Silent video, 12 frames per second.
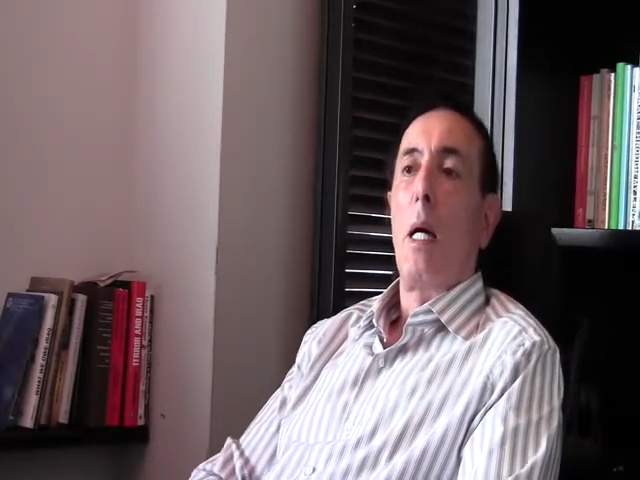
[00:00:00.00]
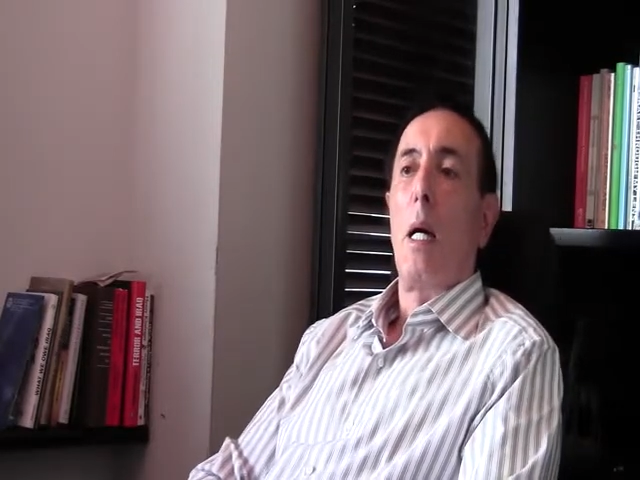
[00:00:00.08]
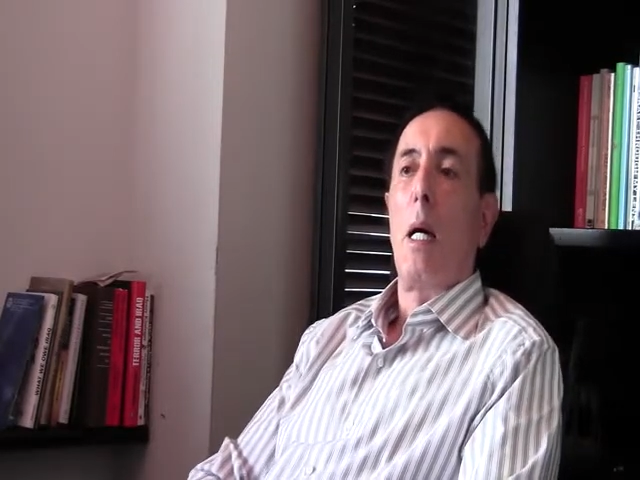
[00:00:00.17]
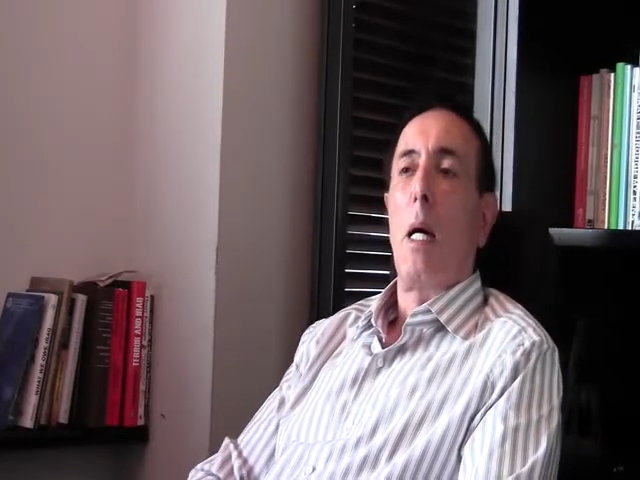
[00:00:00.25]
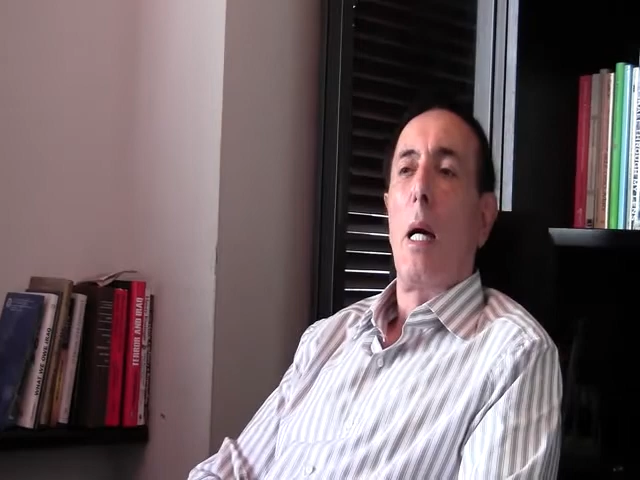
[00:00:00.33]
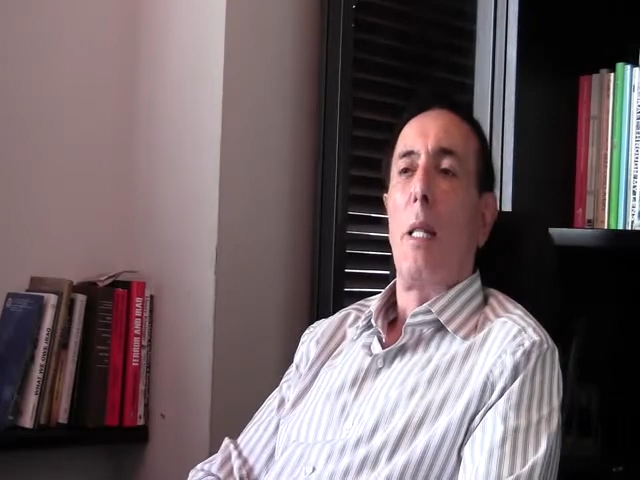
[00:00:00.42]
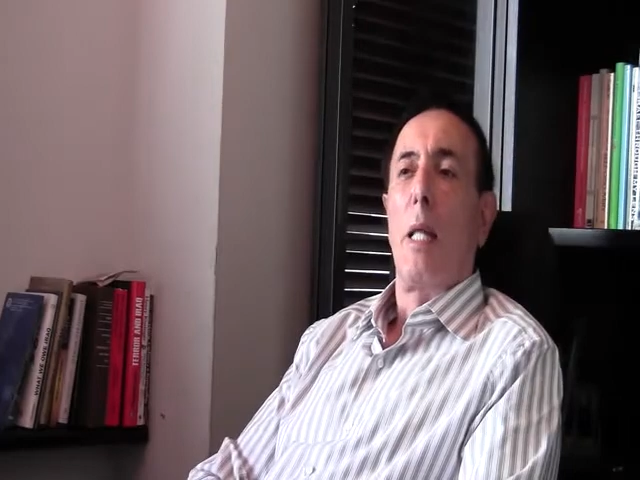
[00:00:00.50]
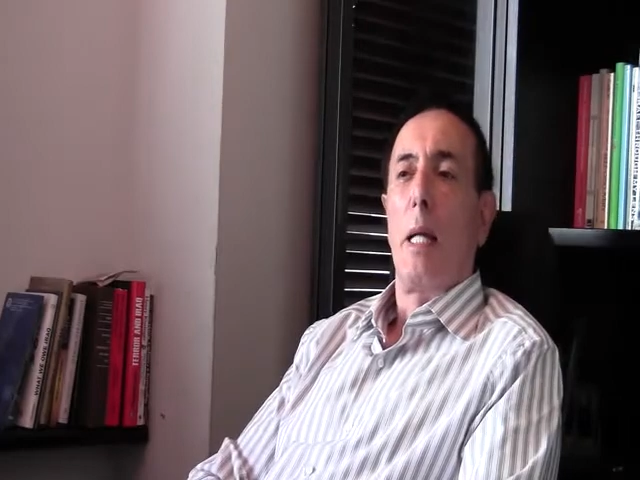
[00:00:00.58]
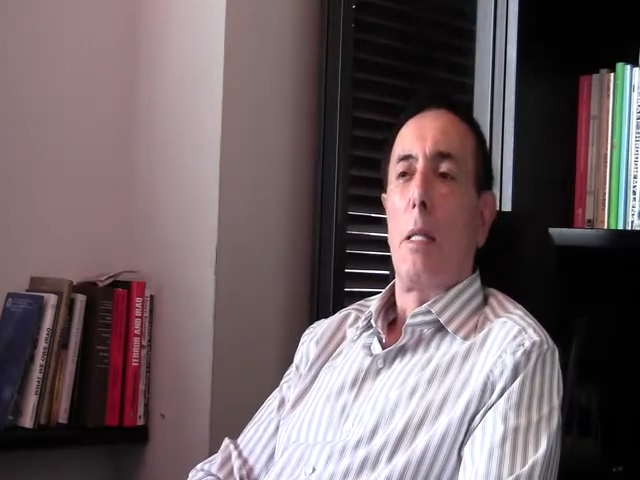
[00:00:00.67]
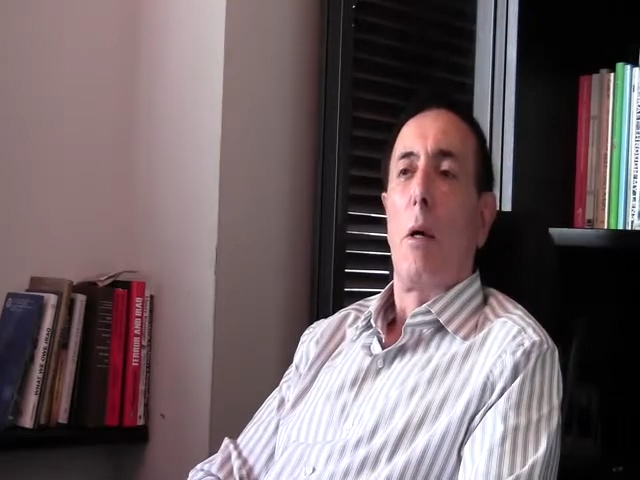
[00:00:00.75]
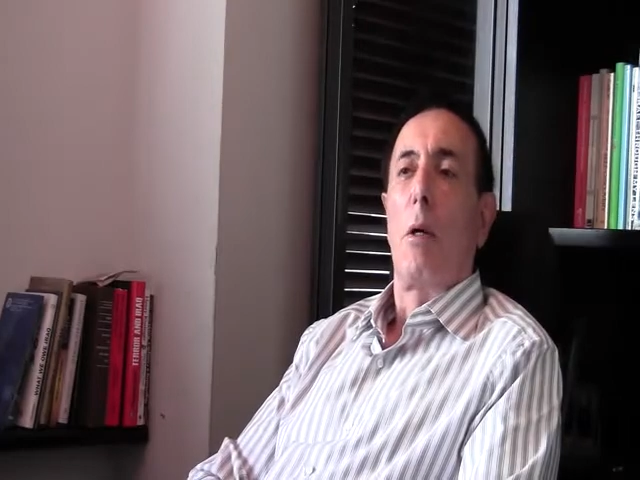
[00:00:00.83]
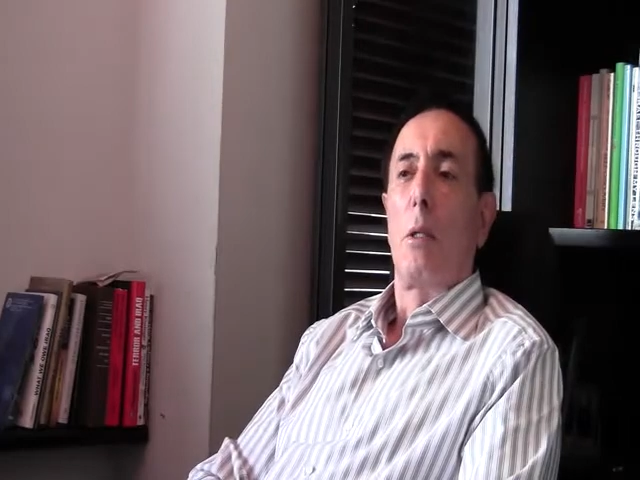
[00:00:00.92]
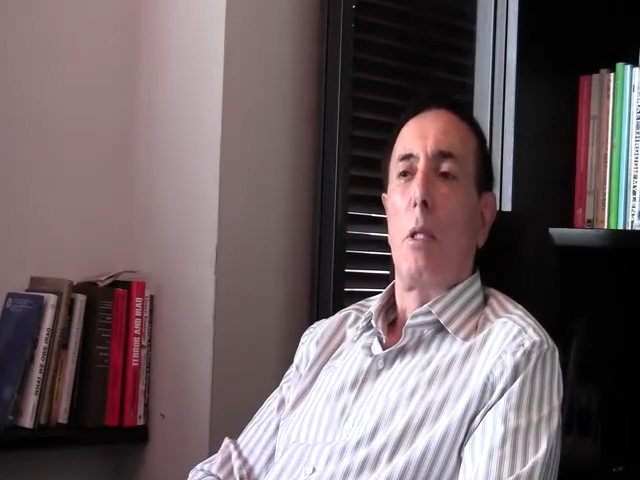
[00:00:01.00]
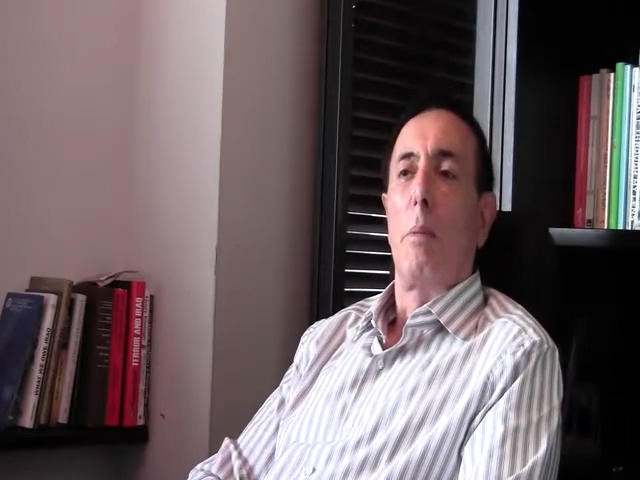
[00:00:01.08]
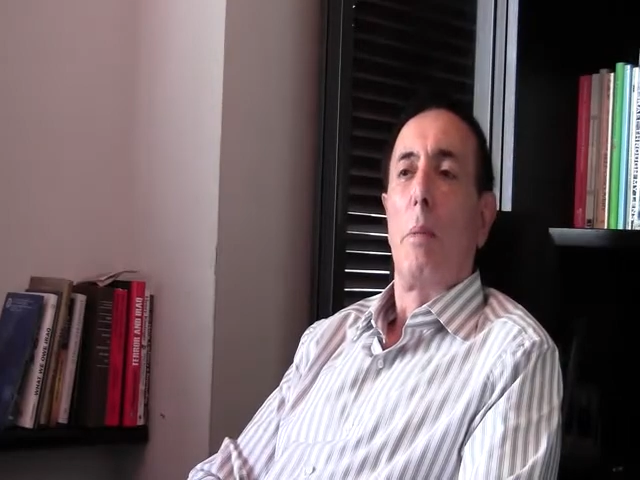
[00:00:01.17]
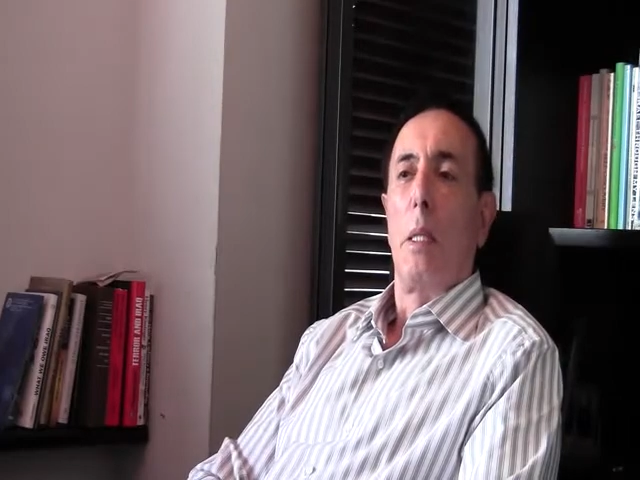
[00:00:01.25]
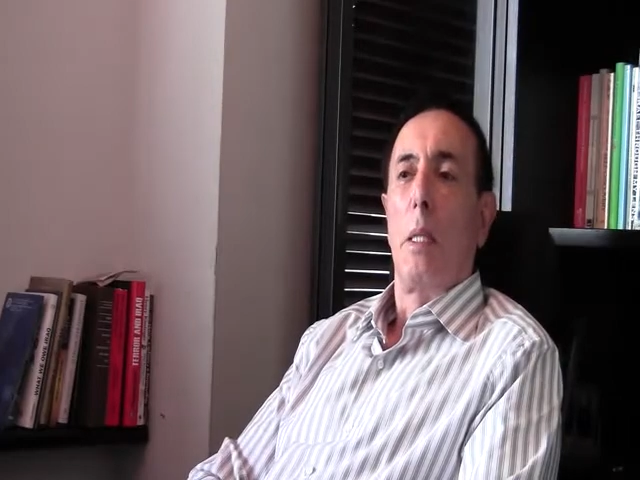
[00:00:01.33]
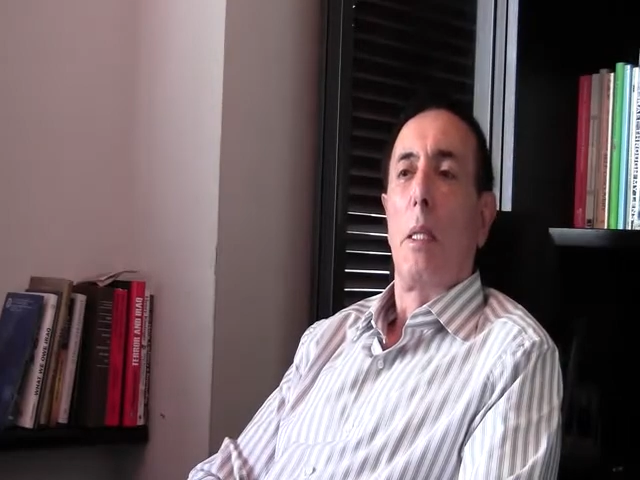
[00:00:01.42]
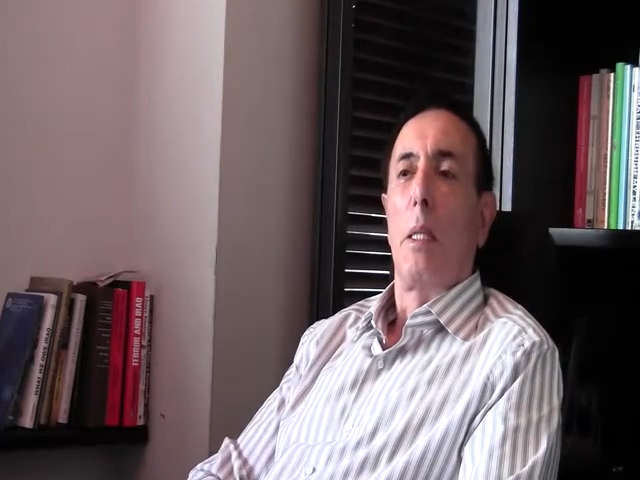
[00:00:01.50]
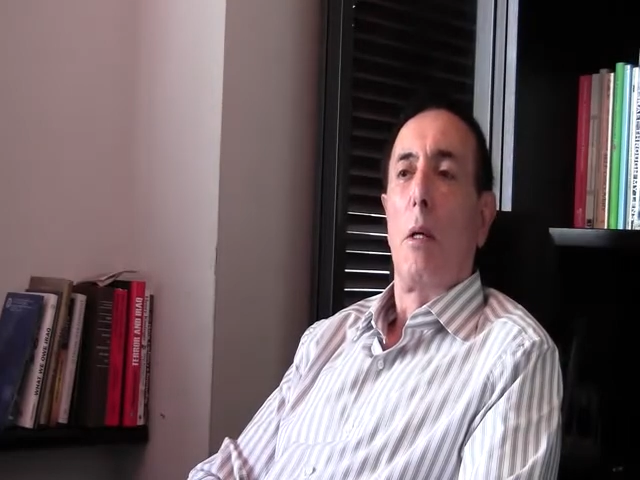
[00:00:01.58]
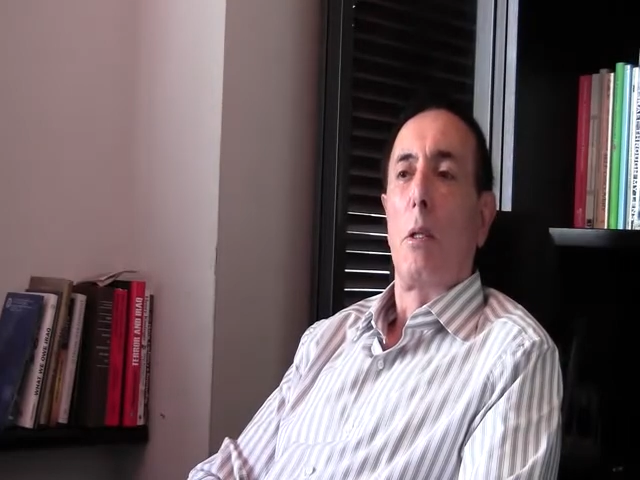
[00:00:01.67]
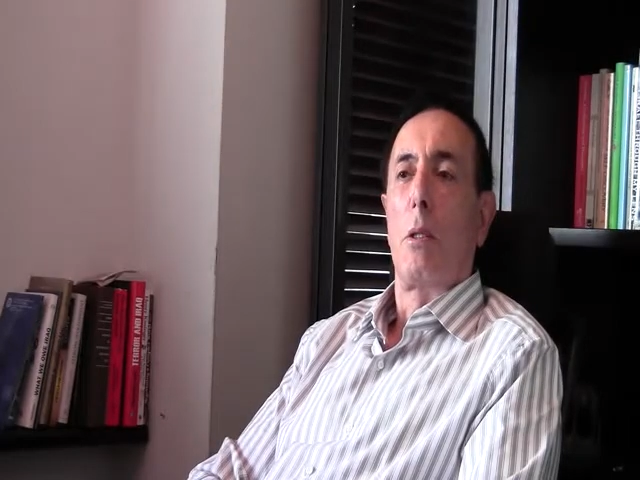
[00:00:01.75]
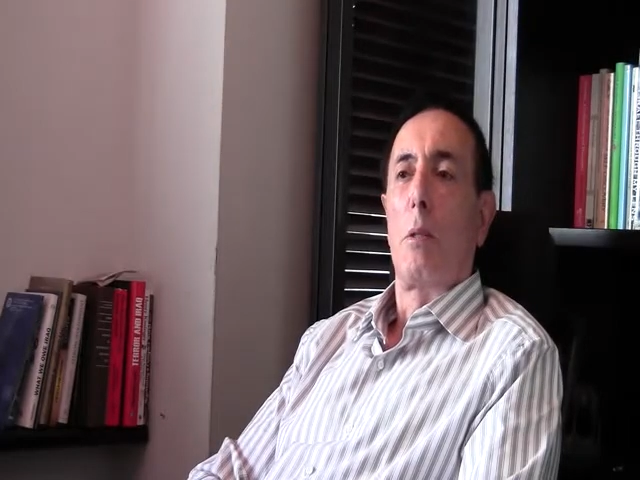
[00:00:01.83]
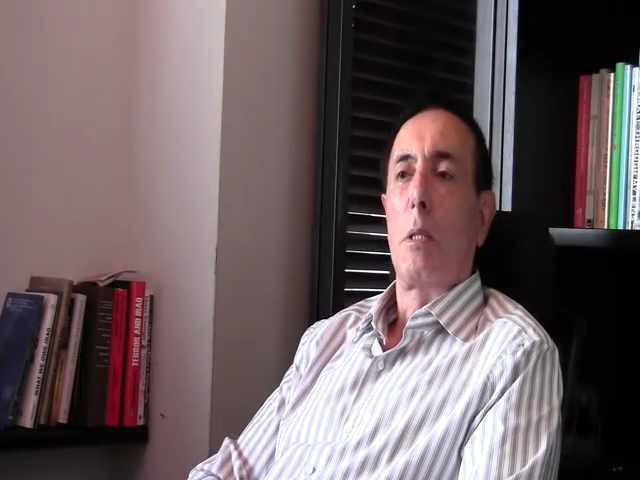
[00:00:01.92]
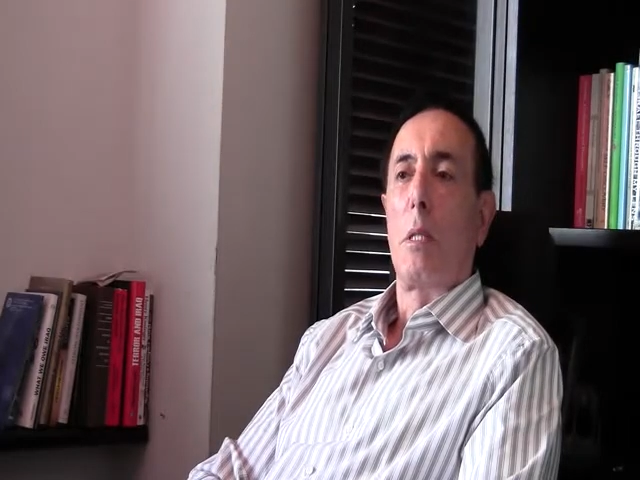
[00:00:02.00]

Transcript: And that ought to